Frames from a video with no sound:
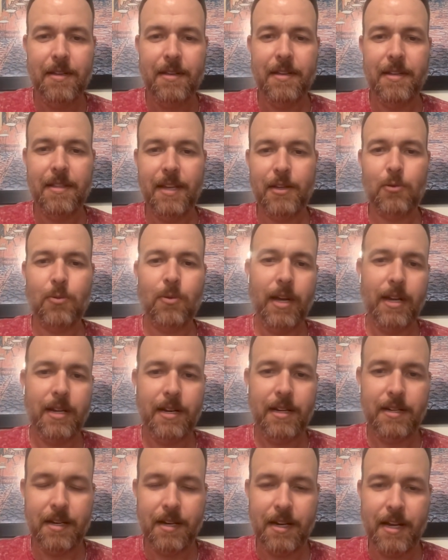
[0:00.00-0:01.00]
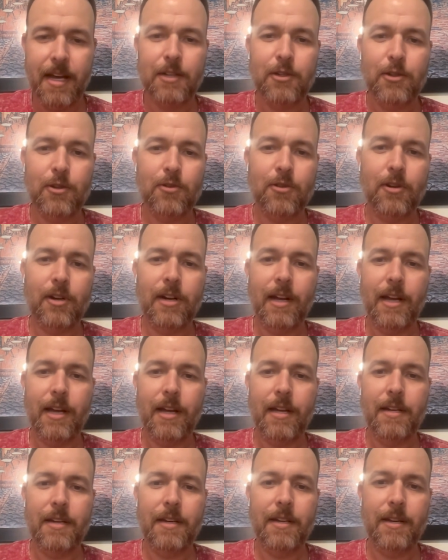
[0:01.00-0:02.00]
and that's what I need to concentrate
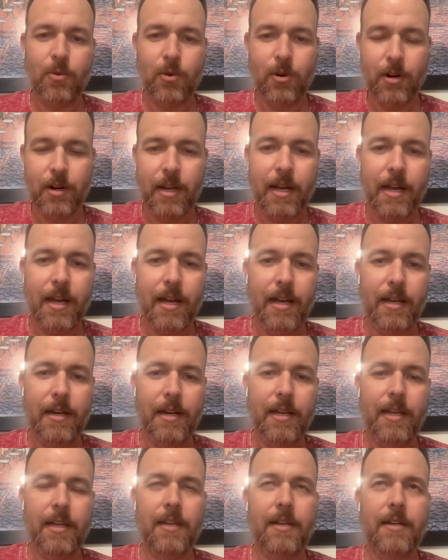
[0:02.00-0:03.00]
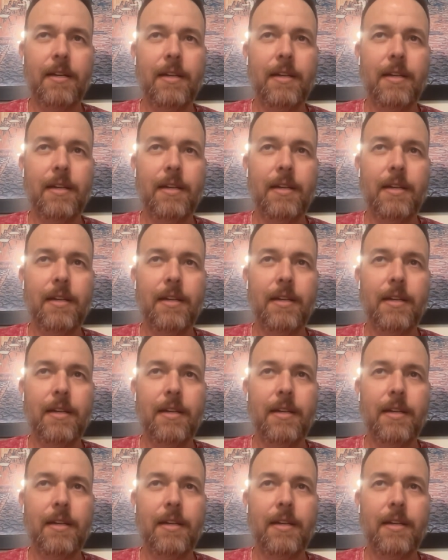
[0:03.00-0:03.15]
on and work on. And